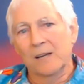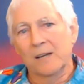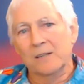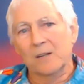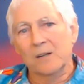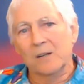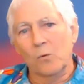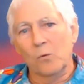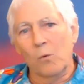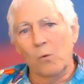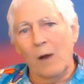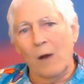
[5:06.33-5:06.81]

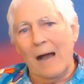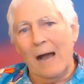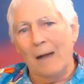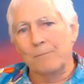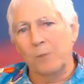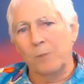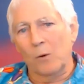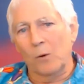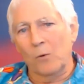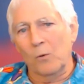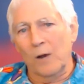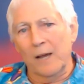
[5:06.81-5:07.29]
to wipe
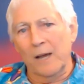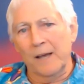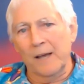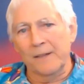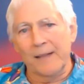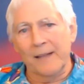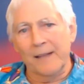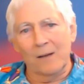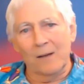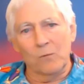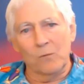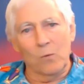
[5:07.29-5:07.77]
away
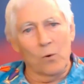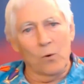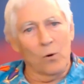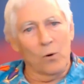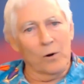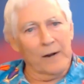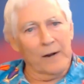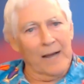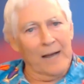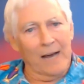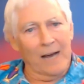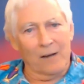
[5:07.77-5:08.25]
that
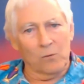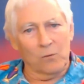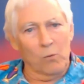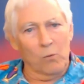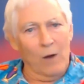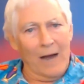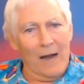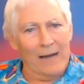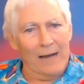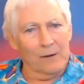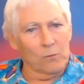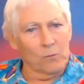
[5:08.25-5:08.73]
worn out
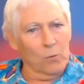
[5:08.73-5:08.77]
white